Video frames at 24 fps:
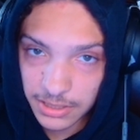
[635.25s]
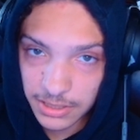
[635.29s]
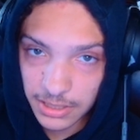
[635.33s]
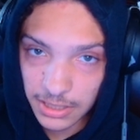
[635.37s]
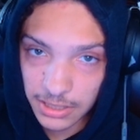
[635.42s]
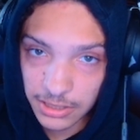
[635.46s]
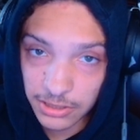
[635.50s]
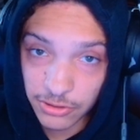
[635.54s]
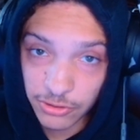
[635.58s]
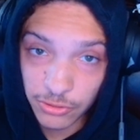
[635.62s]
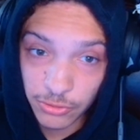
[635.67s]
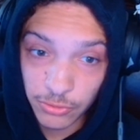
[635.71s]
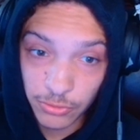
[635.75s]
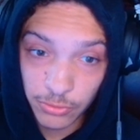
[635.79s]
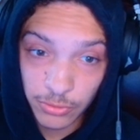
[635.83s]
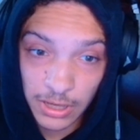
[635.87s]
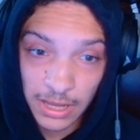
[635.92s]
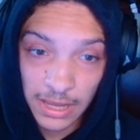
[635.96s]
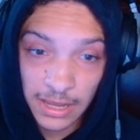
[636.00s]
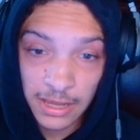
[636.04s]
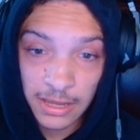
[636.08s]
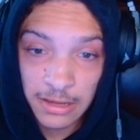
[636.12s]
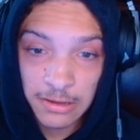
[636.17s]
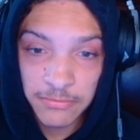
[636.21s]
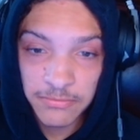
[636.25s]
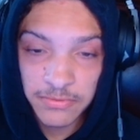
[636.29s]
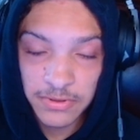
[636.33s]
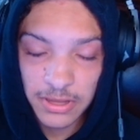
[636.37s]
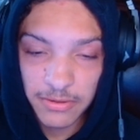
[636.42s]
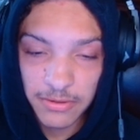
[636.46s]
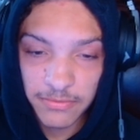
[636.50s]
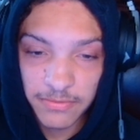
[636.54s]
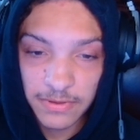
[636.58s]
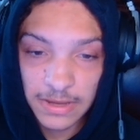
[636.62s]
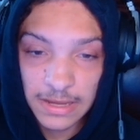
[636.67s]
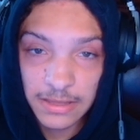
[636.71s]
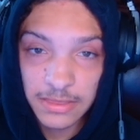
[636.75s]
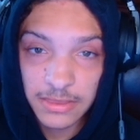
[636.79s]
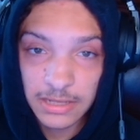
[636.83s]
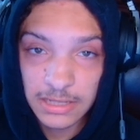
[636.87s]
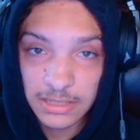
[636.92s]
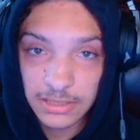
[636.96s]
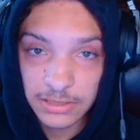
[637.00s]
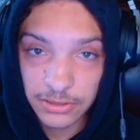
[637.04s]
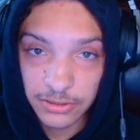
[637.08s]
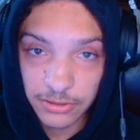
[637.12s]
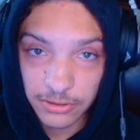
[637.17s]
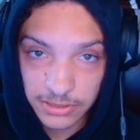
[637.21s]
and you have faith
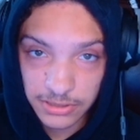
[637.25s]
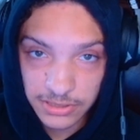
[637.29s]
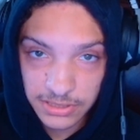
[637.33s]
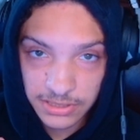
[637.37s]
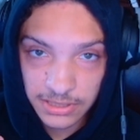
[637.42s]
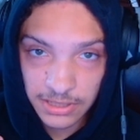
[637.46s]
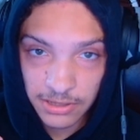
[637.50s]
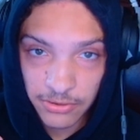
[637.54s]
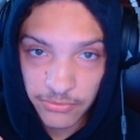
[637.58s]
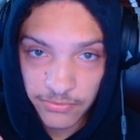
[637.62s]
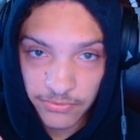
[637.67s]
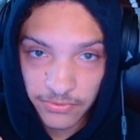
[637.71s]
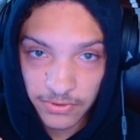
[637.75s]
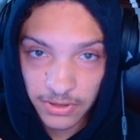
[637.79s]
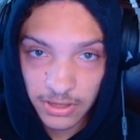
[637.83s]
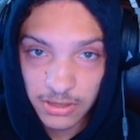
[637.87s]
into yourself,